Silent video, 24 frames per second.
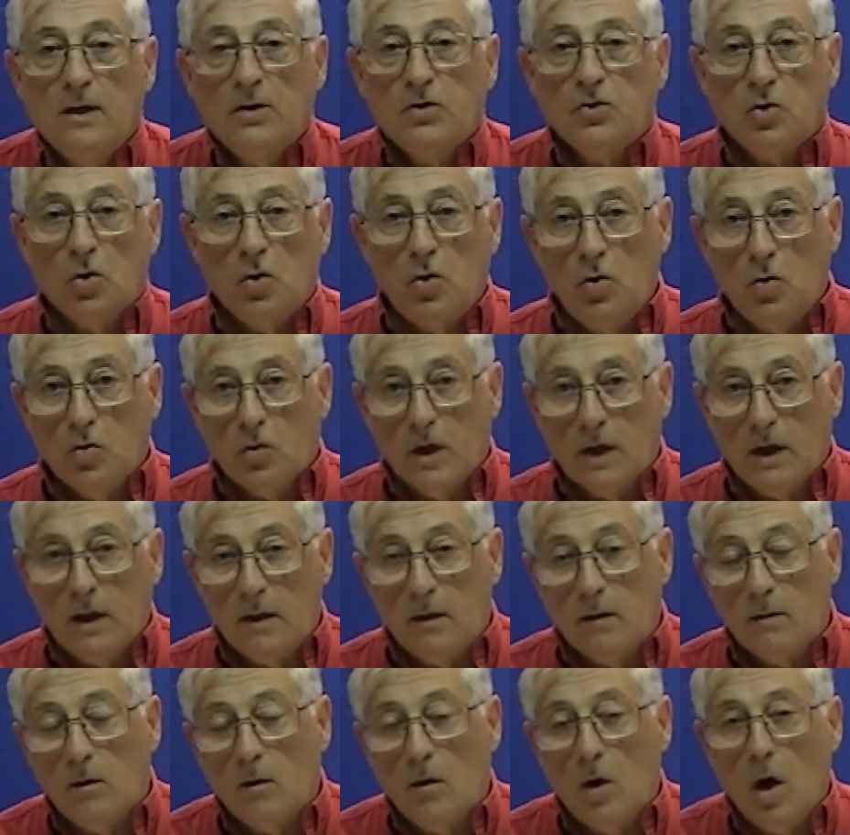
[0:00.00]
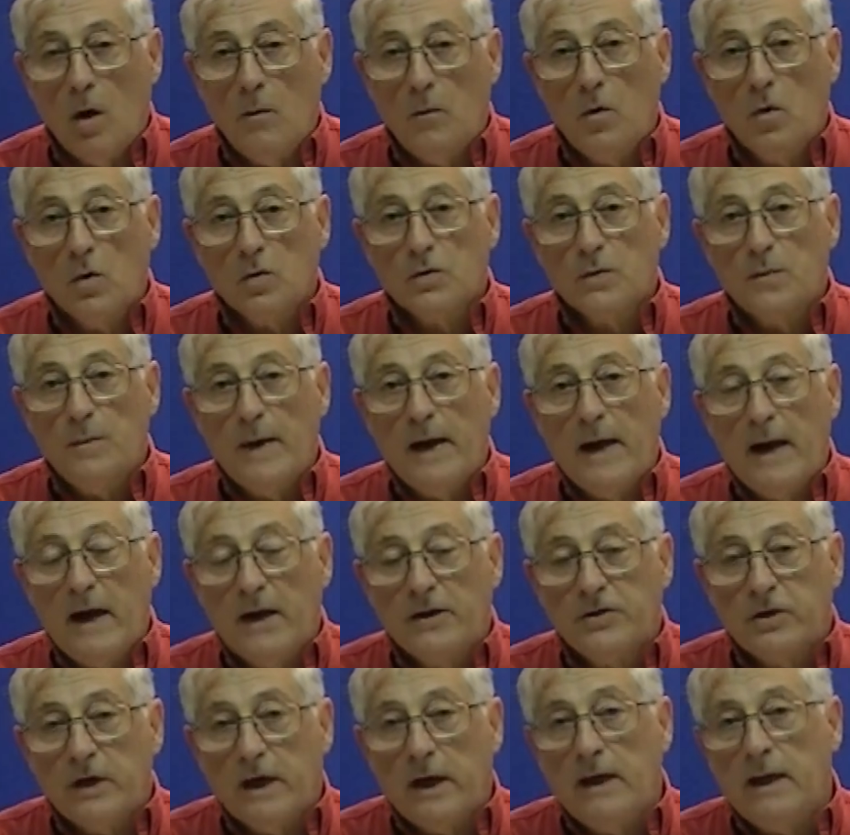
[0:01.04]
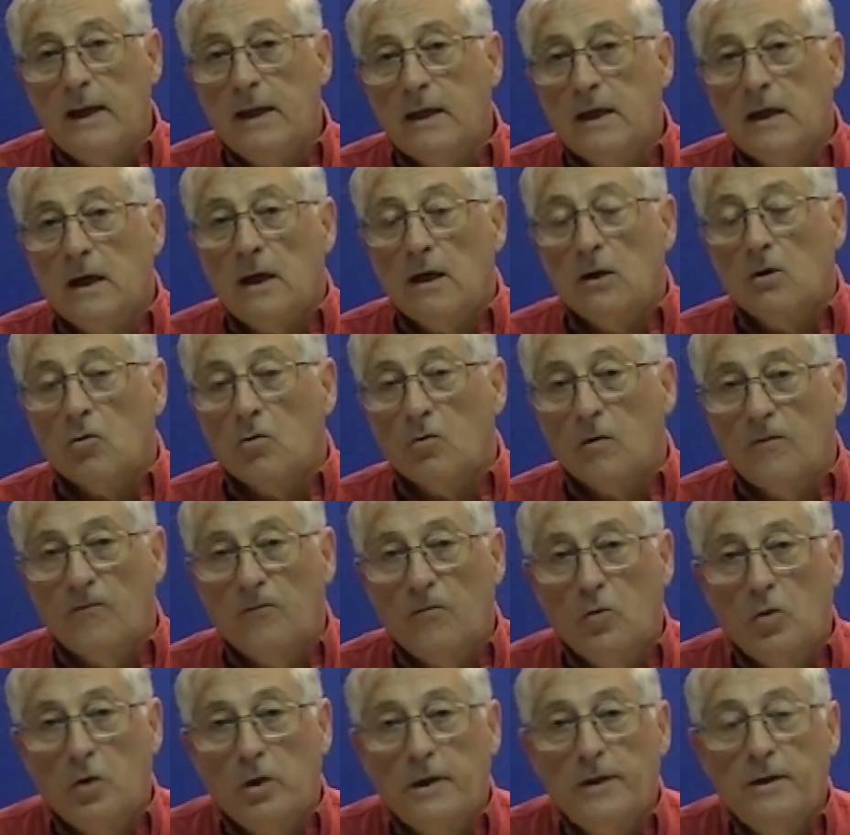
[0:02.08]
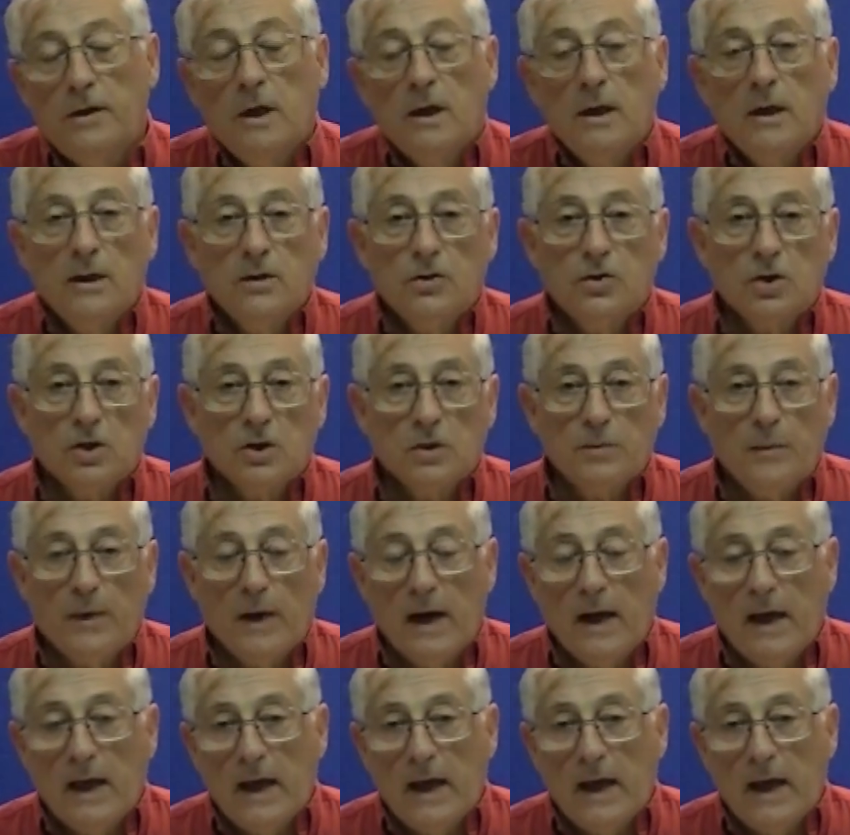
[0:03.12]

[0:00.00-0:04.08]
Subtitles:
So you can almost match any color of wood just by